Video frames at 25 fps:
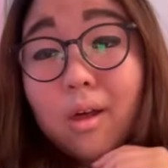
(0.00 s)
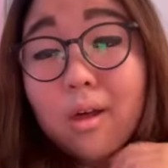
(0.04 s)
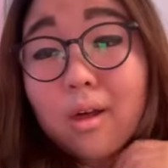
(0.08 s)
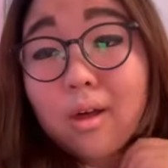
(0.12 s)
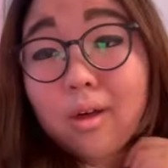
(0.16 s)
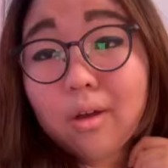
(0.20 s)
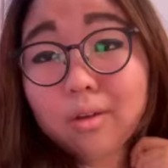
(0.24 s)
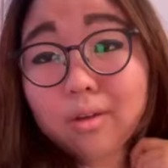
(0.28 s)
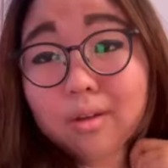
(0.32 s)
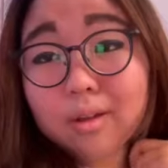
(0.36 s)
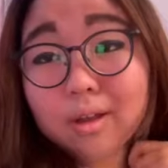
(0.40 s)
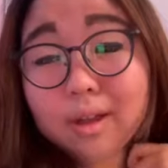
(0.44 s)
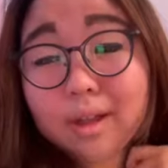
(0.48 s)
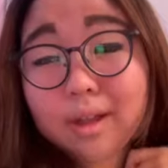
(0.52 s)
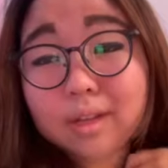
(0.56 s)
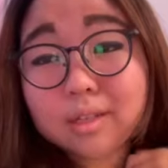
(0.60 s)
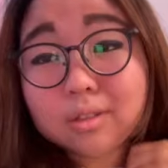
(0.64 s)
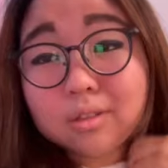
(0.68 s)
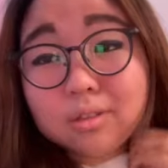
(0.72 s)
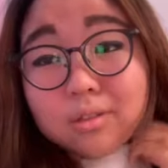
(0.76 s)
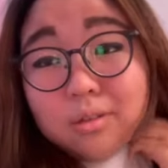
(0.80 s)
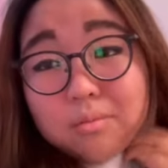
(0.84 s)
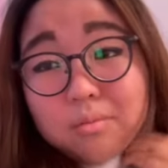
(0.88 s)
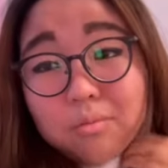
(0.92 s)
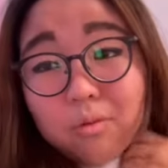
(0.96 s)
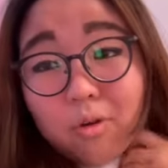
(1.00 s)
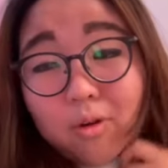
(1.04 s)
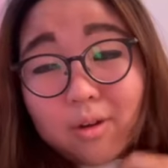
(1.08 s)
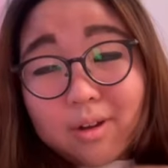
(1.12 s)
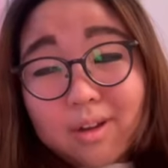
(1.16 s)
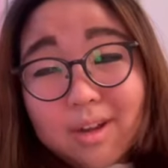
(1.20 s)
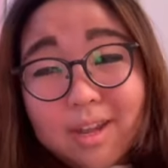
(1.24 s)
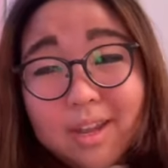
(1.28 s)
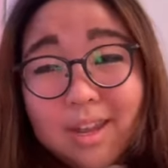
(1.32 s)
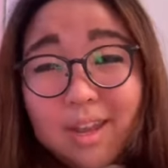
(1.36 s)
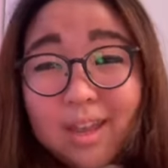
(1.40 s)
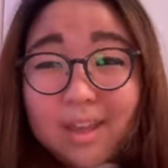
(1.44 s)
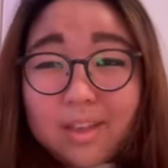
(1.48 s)
Okay guys, good
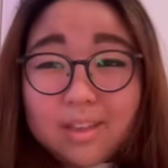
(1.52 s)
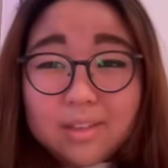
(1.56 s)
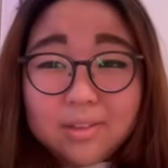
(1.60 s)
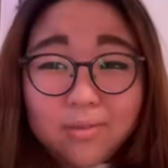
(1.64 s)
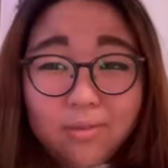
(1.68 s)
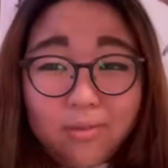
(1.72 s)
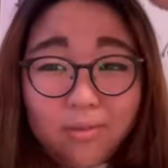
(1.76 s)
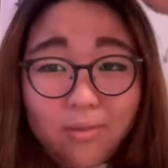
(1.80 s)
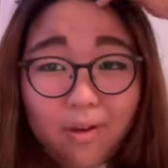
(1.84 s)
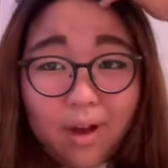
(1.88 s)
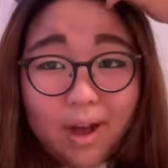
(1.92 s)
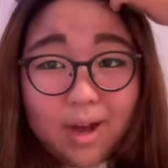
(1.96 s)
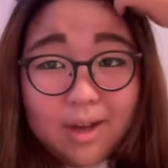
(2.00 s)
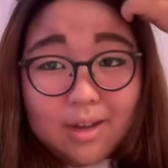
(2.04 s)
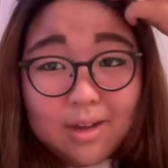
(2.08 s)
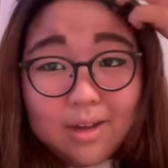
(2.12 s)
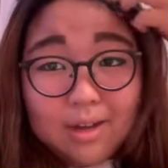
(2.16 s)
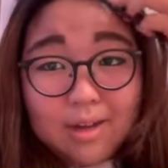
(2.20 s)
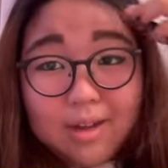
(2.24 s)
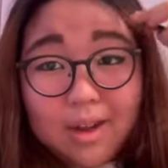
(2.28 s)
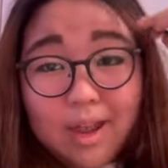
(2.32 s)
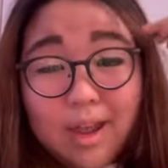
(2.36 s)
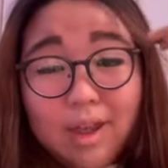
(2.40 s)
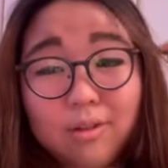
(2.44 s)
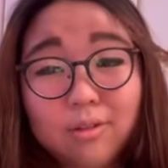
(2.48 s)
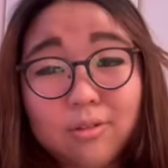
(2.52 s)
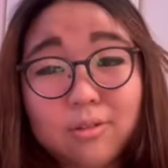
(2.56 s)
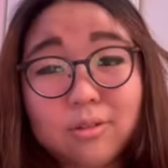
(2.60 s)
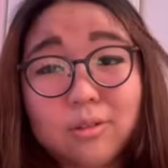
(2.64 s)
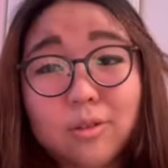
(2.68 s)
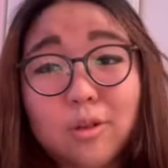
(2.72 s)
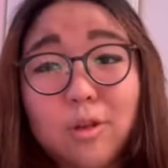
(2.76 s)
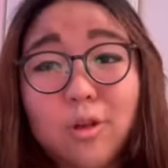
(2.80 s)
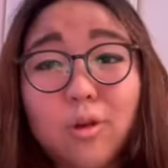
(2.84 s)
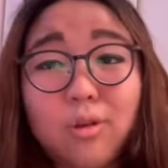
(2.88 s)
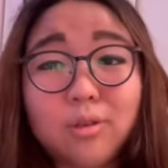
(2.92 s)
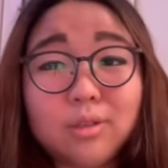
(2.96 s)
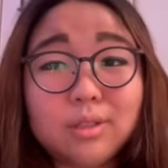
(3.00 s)
morning. It's Friday now.
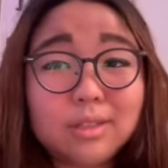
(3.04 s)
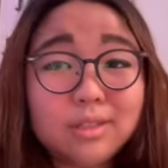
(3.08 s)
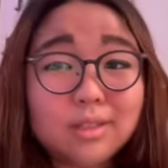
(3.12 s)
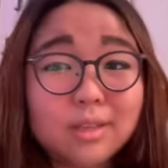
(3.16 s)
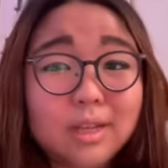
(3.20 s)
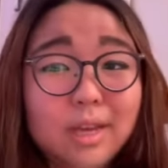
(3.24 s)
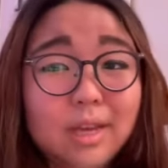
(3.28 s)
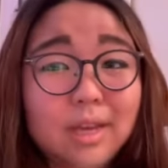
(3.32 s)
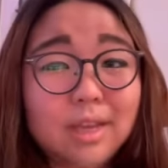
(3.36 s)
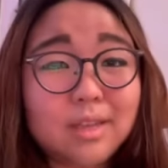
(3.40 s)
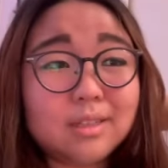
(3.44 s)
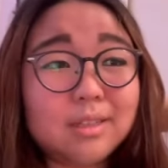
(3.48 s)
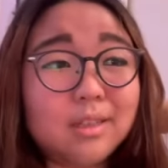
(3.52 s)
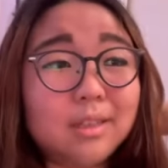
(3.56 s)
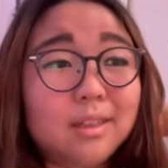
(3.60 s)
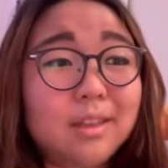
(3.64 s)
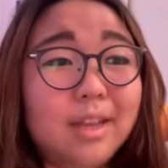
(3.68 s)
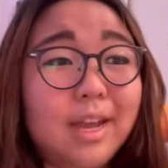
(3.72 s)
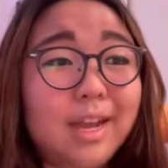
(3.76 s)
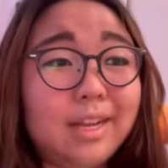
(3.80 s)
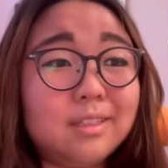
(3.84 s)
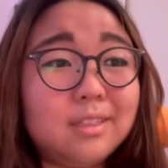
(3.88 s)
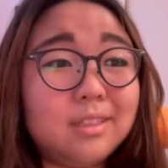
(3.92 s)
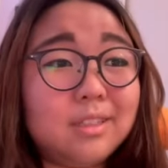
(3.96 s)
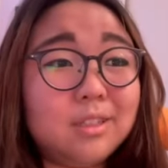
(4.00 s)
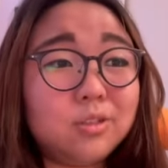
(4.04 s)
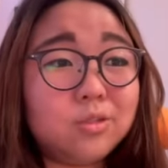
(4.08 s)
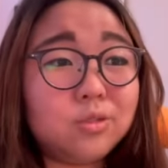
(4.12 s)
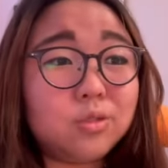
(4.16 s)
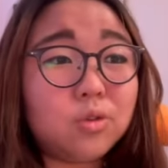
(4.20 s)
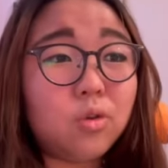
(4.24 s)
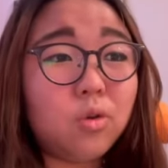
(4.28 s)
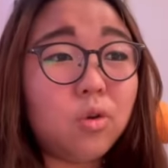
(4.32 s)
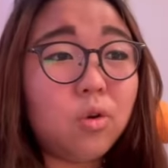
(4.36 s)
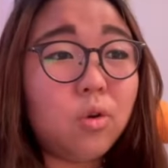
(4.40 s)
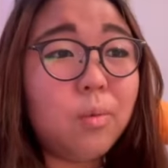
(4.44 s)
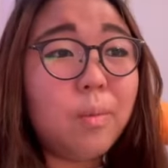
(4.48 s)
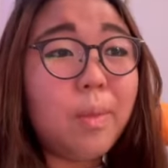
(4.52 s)
So today is the last year
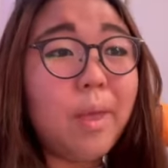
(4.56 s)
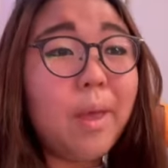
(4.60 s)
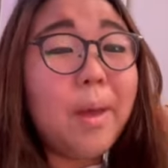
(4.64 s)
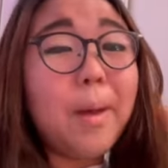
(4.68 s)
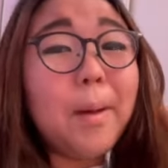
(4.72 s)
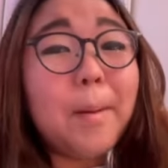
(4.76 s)
school.